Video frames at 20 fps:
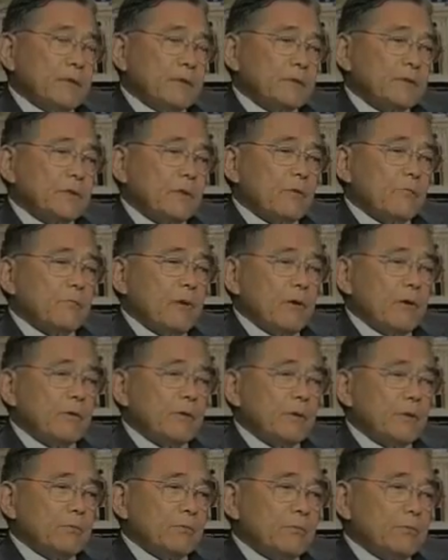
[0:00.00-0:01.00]
So
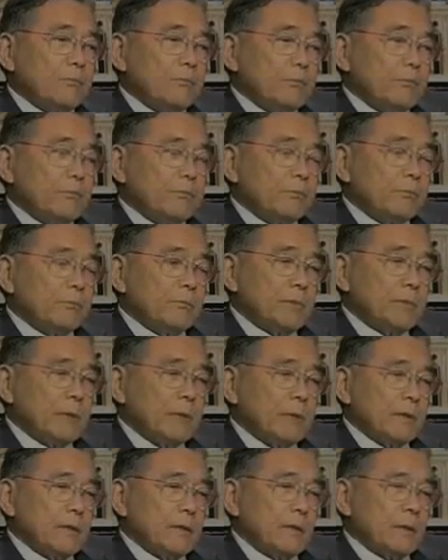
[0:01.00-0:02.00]
both
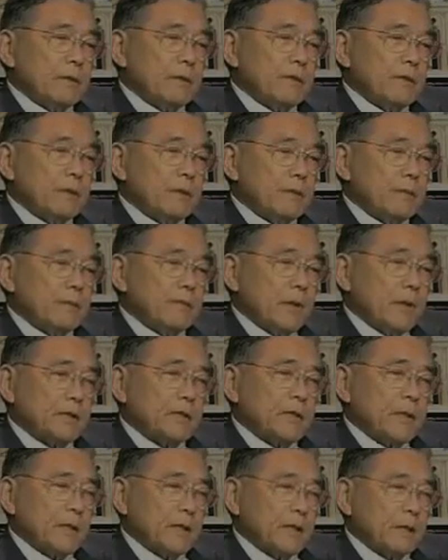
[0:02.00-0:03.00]
under
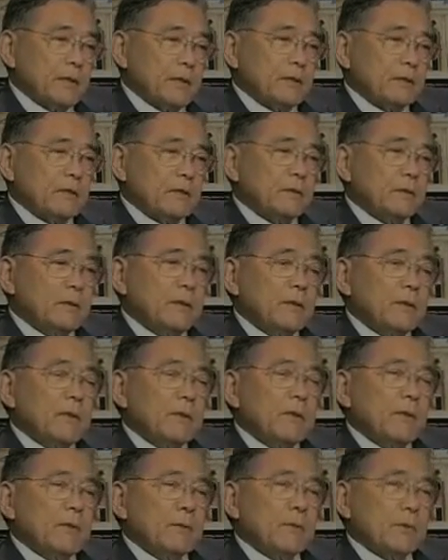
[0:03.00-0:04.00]
President Clinton
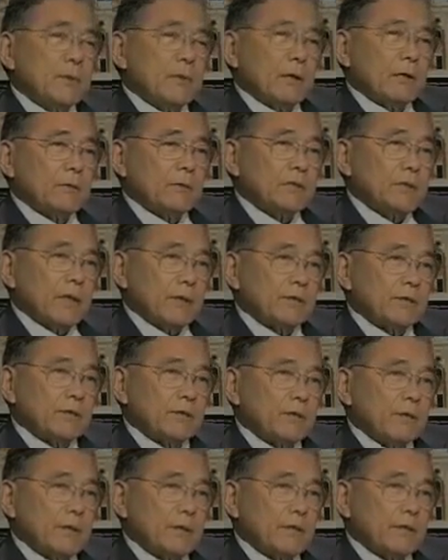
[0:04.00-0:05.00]
when I was
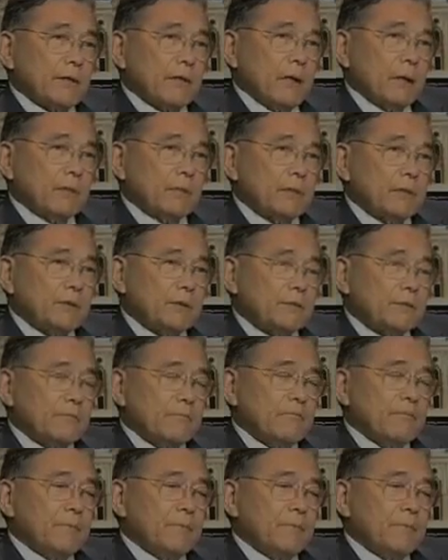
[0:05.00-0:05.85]
Secretary of Commerce